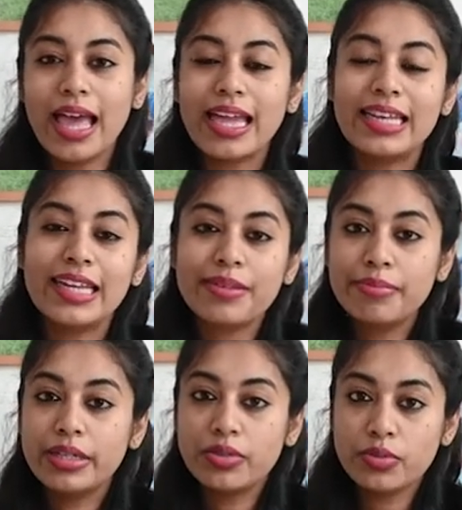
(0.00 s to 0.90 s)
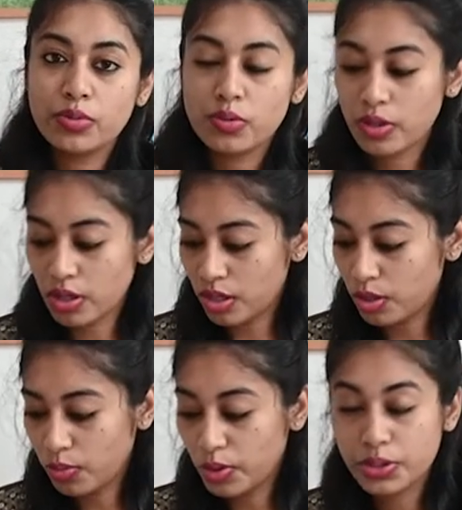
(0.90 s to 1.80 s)
and let me know
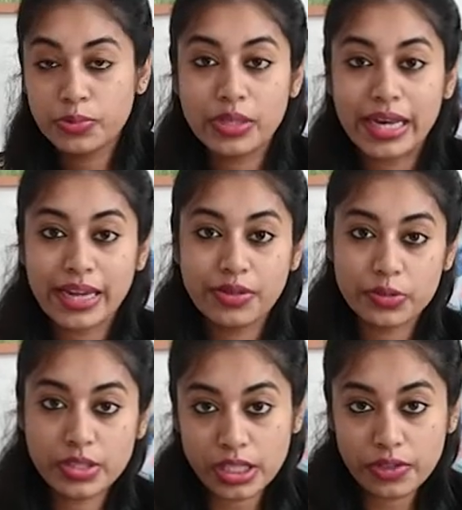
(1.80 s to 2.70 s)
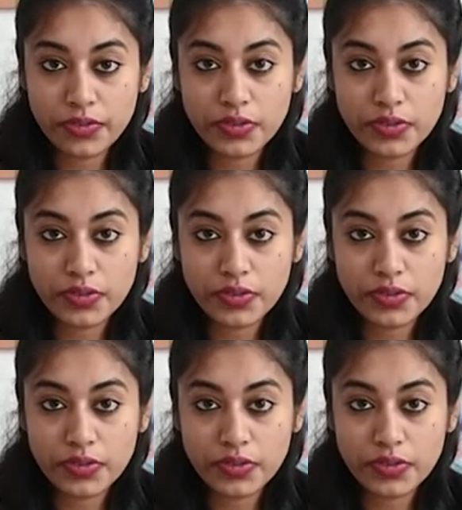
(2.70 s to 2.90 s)
what you would like to see